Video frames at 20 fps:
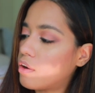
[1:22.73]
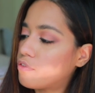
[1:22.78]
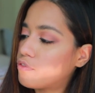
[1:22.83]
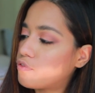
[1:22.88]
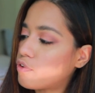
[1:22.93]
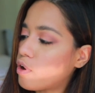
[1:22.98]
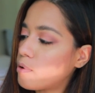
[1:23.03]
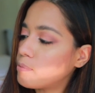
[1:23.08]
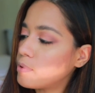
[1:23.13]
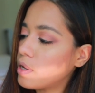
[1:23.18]

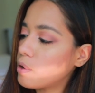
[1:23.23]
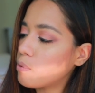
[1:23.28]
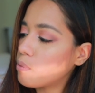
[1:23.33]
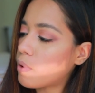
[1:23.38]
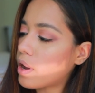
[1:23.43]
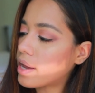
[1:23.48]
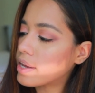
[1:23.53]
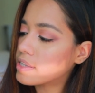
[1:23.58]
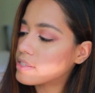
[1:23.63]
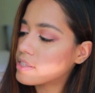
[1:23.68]
formula
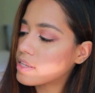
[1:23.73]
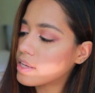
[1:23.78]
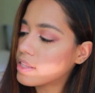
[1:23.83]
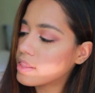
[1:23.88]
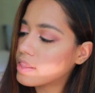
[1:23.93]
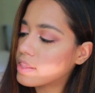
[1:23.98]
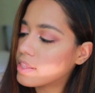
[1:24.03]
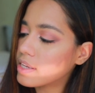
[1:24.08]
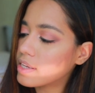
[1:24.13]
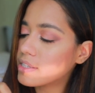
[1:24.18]
wise
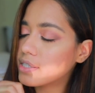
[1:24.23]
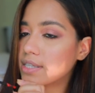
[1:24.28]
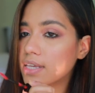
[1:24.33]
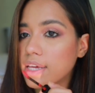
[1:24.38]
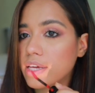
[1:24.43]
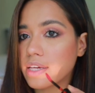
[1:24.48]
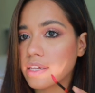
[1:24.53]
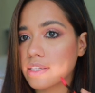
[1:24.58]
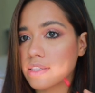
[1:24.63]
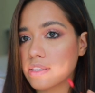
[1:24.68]
this
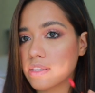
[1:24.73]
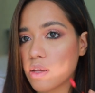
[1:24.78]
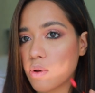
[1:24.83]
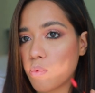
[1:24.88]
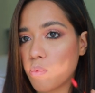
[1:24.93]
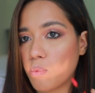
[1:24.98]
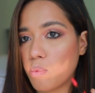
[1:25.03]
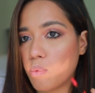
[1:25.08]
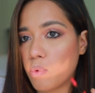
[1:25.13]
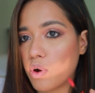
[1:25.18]
is
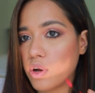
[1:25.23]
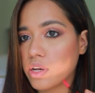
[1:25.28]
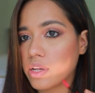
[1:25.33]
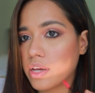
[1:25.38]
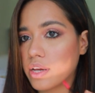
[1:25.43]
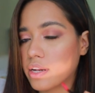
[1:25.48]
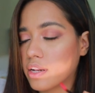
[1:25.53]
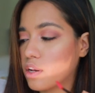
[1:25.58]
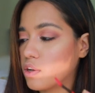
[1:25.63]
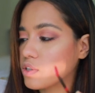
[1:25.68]
what
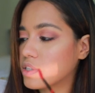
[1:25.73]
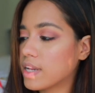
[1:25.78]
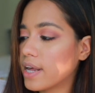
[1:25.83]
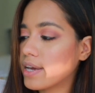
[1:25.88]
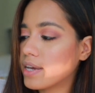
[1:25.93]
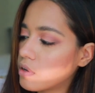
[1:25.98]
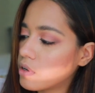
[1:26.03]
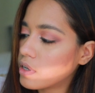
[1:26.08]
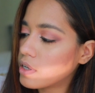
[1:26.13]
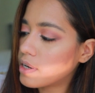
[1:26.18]
it looks
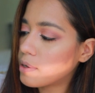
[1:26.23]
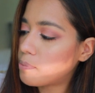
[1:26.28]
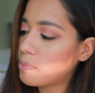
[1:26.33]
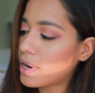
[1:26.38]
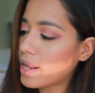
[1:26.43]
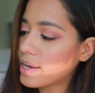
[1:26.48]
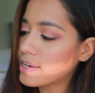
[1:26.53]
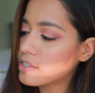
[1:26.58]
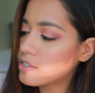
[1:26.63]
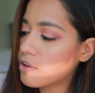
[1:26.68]
like. It
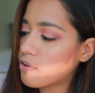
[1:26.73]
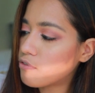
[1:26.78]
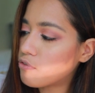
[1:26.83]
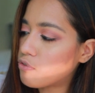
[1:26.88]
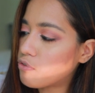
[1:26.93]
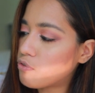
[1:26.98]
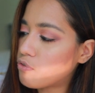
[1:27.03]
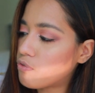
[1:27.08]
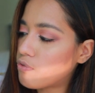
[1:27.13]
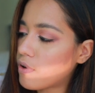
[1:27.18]
applies
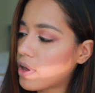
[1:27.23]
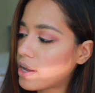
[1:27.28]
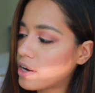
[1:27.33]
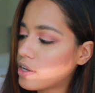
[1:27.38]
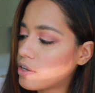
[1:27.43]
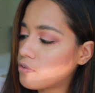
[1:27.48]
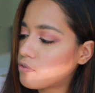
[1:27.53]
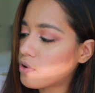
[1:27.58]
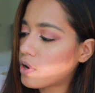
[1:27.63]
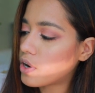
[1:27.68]

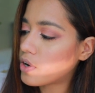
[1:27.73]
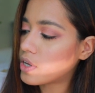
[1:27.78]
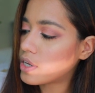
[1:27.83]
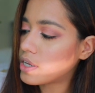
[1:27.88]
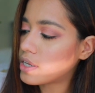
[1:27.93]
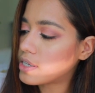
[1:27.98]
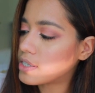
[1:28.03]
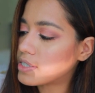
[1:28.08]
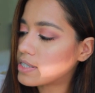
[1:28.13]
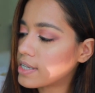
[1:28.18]
very
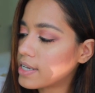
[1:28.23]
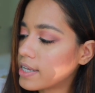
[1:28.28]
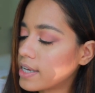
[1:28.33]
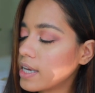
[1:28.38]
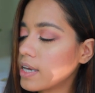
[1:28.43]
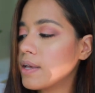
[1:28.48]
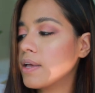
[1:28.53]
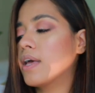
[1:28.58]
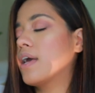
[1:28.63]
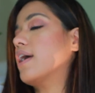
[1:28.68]

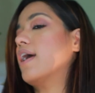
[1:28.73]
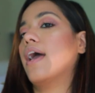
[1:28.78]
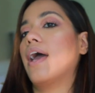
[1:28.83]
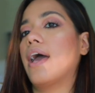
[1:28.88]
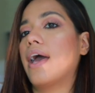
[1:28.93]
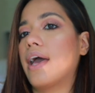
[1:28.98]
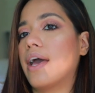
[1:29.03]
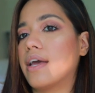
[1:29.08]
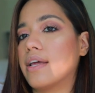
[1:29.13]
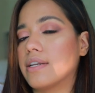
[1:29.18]
easily,
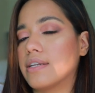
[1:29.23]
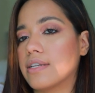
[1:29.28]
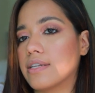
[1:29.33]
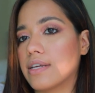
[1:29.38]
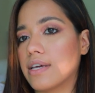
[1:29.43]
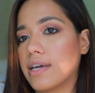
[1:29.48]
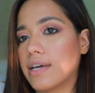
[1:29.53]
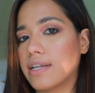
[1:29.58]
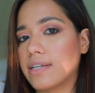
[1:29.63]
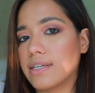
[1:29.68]

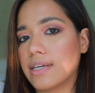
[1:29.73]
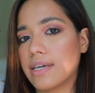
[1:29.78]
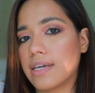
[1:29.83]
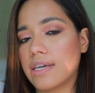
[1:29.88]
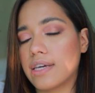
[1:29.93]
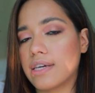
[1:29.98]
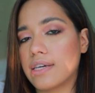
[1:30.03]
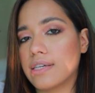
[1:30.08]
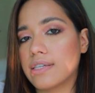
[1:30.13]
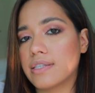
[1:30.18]
and it
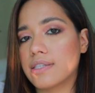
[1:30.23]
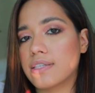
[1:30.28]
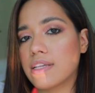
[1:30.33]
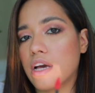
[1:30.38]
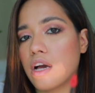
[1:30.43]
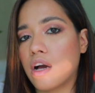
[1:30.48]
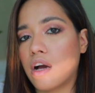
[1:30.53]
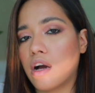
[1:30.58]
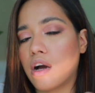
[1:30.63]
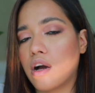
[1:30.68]
is
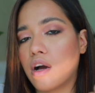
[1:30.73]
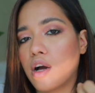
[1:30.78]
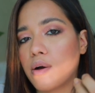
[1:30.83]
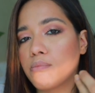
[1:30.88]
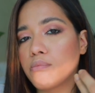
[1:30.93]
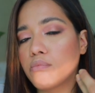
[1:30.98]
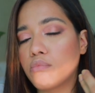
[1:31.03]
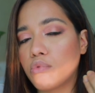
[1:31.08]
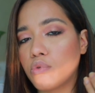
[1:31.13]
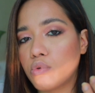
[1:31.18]
a
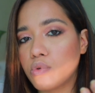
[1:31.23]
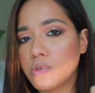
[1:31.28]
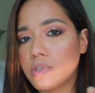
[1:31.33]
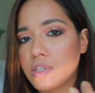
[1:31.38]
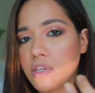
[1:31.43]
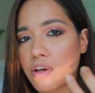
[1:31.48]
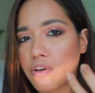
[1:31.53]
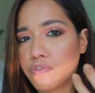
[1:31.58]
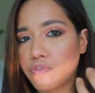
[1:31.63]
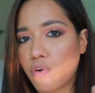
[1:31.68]

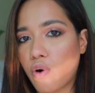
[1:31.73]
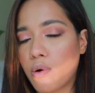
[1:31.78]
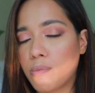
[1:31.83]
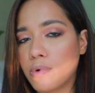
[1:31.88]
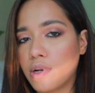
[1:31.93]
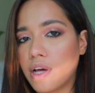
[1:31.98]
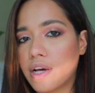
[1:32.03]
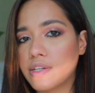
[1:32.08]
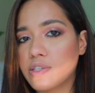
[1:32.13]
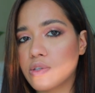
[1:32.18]
mousse
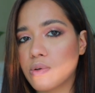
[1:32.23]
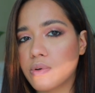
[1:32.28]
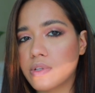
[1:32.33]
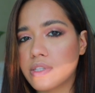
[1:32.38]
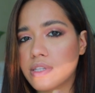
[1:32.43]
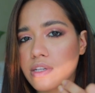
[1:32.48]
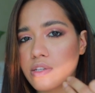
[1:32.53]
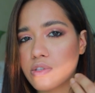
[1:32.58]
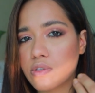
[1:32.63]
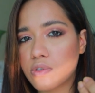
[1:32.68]
formula, so
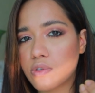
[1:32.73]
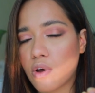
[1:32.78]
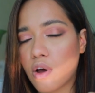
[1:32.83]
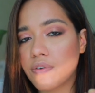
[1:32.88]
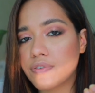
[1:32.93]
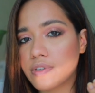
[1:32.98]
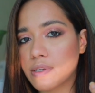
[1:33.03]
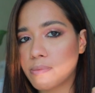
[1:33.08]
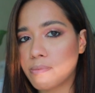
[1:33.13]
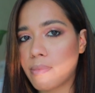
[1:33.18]
it's a
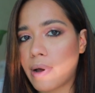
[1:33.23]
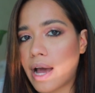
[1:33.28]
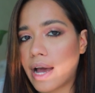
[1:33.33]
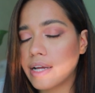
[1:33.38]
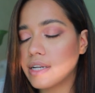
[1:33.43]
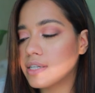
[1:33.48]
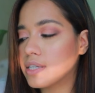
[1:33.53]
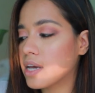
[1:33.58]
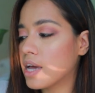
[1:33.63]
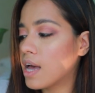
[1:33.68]
soft
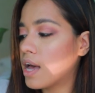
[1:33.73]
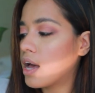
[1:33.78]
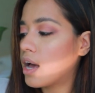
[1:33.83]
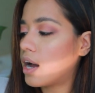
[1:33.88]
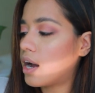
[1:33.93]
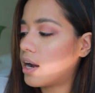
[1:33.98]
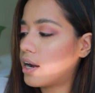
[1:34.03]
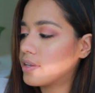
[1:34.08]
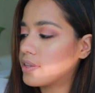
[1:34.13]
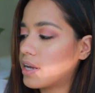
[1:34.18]
matte
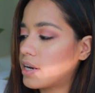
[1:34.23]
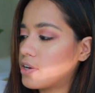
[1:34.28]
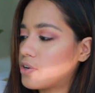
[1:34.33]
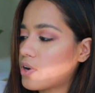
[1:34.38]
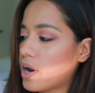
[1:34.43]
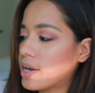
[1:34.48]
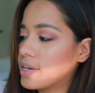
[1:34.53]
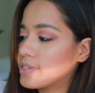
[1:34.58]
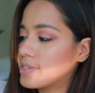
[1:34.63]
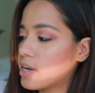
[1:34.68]
that
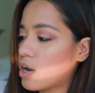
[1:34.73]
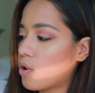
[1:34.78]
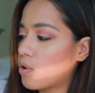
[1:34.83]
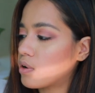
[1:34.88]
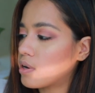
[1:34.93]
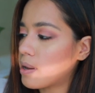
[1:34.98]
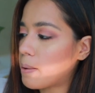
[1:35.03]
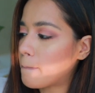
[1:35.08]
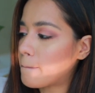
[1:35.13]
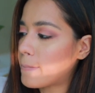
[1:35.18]
dries
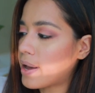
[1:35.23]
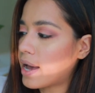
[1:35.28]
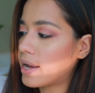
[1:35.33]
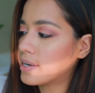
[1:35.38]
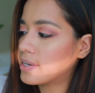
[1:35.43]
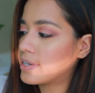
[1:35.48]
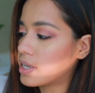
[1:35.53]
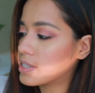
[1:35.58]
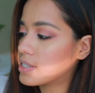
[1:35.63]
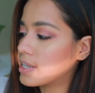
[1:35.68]
down
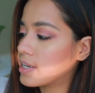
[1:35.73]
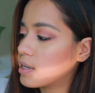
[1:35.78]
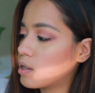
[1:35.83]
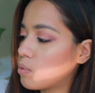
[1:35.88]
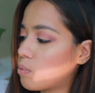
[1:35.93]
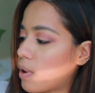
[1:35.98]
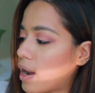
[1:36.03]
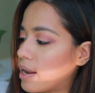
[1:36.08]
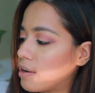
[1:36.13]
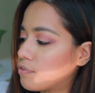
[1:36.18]
matte. It takes a
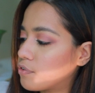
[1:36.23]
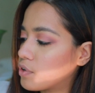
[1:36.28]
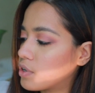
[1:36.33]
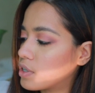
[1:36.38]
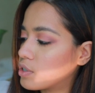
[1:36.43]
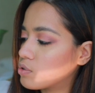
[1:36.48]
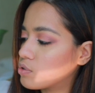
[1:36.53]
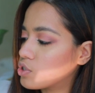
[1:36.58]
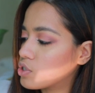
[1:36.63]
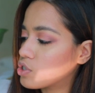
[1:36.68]
little while for
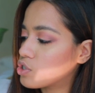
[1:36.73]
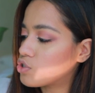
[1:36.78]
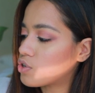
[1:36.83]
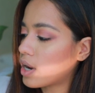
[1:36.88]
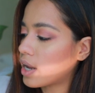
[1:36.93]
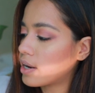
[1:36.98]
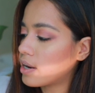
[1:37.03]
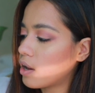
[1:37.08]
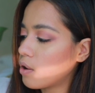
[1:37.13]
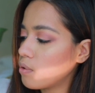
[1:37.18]
it to just
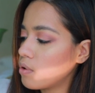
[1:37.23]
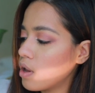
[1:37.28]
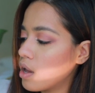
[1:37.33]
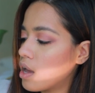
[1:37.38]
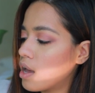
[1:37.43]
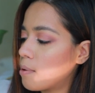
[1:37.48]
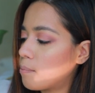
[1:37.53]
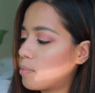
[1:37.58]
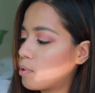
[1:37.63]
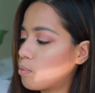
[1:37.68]
dry down,
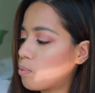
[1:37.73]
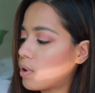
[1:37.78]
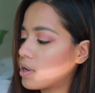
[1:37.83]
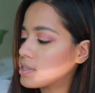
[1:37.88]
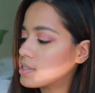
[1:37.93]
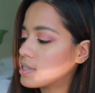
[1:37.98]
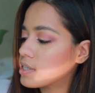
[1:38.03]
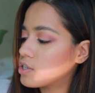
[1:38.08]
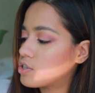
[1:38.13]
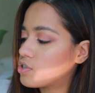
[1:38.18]
but
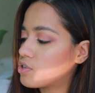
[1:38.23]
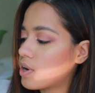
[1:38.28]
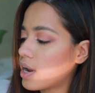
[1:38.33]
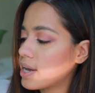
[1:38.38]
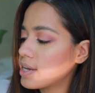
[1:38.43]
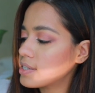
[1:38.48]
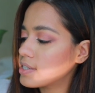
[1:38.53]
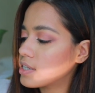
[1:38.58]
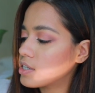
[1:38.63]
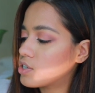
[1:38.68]
once it
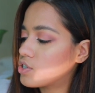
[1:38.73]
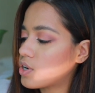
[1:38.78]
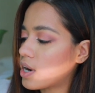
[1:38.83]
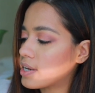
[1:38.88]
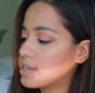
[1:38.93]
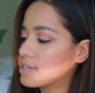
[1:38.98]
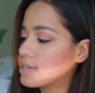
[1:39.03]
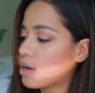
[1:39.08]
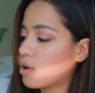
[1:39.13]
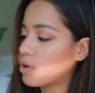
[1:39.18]
dries, it
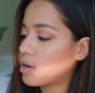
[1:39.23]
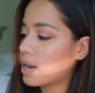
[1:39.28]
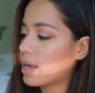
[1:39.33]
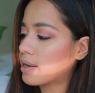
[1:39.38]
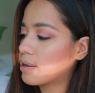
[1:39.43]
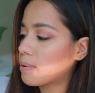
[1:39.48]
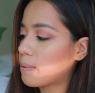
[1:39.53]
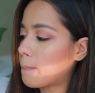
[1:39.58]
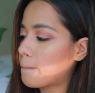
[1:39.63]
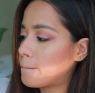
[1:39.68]
dries down
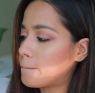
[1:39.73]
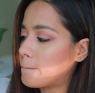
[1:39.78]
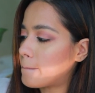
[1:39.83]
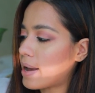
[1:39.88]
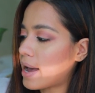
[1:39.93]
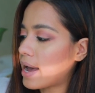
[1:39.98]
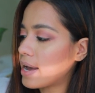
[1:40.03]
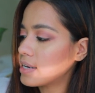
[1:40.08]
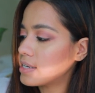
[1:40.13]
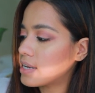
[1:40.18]
like
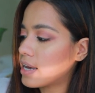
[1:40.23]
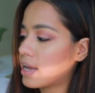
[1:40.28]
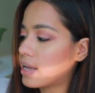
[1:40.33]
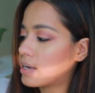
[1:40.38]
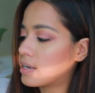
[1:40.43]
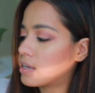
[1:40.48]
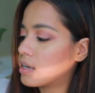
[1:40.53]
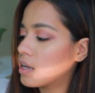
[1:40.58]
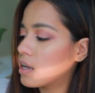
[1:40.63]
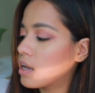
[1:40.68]
matte.
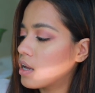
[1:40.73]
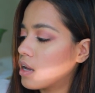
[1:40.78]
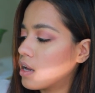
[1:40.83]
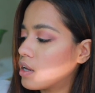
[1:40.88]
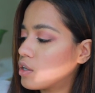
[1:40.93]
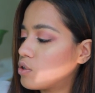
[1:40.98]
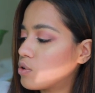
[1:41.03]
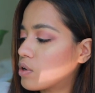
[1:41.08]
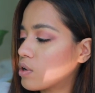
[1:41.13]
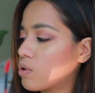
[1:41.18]
And
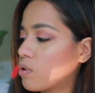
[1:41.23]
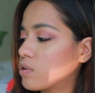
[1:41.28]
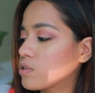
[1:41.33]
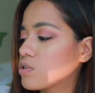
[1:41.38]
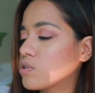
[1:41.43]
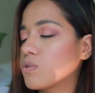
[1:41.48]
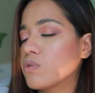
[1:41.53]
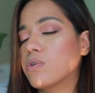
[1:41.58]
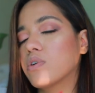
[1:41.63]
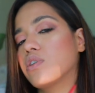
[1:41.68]
you can
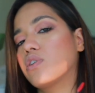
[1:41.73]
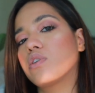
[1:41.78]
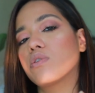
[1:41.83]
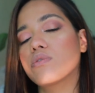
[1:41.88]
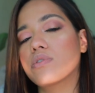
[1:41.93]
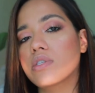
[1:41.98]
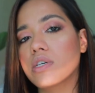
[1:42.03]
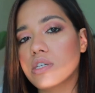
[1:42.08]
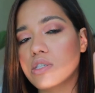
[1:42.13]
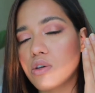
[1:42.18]
also
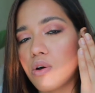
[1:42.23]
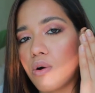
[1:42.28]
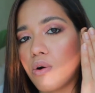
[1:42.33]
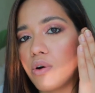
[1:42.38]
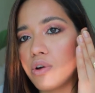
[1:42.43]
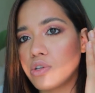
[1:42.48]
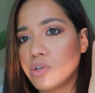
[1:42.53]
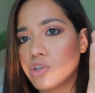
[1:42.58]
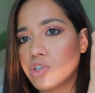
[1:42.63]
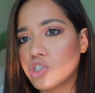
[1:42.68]
use this
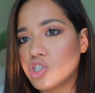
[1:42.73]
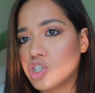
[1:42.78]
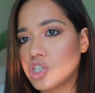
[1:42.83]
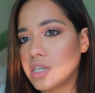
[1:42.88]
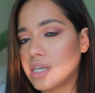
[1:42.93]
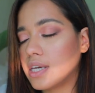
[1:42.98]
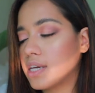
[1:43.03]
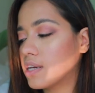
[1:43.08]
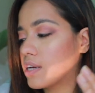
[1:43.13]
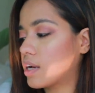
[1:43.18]
on your
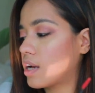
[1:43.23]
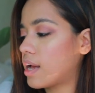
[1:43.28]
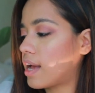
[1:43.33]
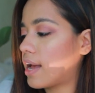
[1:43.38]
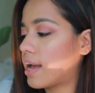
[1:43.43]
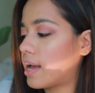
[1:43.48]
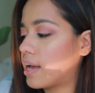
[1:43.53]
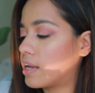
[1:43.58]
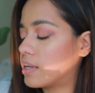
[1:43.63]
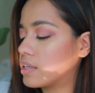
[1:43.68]
cheek,
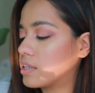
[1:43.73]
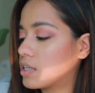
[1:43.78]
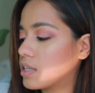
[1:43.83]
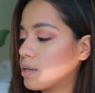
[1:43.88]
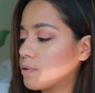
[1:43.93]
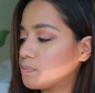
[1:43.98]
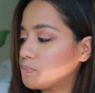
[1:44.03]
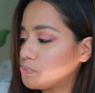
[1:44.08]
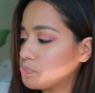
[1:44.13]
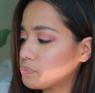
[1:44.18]
and